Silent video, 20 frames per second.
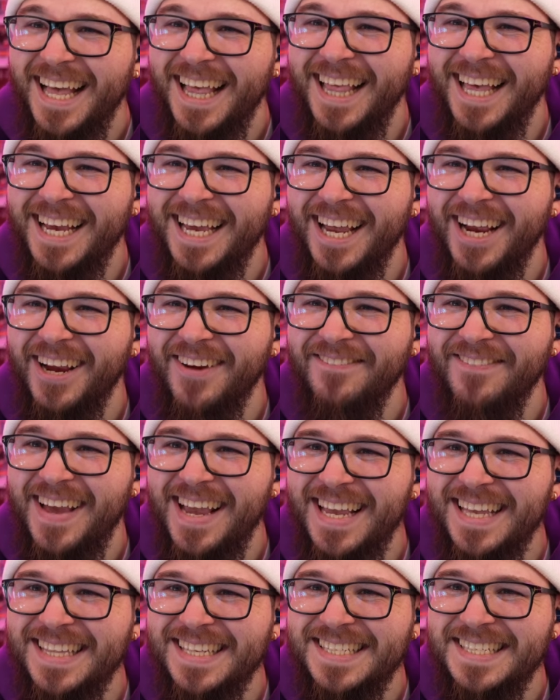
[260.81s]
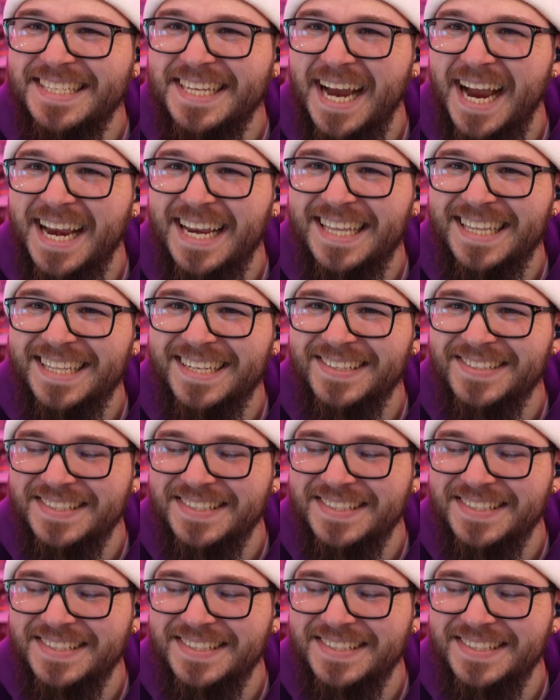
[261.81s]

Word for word: Look at her making these tiny little